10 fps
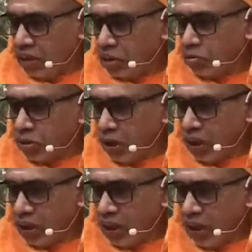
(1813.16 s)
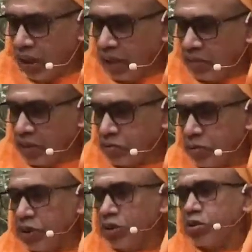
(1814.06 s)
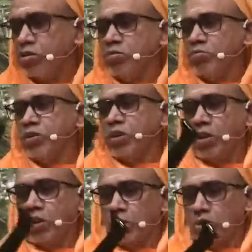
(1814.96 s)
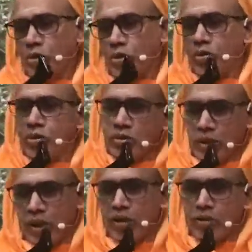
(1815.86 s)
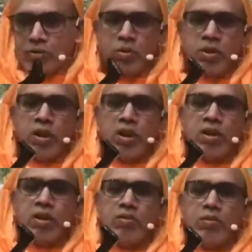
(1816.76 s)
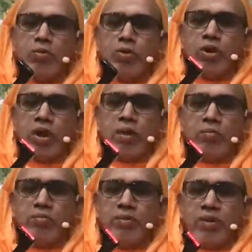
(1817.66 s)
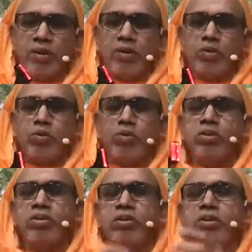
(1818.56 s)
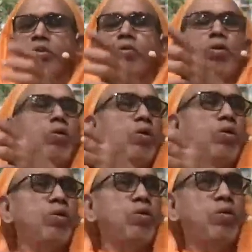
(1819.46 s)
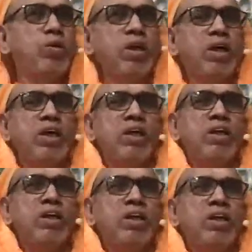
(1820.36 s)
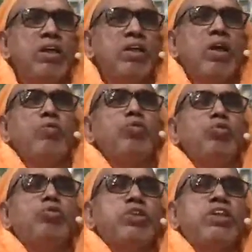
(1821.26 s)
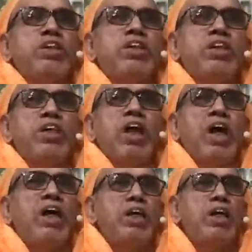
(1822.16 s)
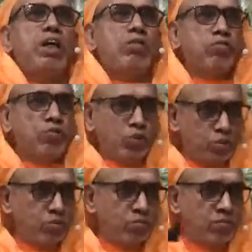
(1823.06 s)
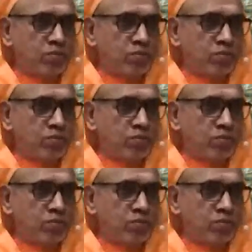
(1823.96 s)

This Udreka, I will explain to you. So, this I have explained already one more time. So, this is the Guru. Okay? Now you see, I love you.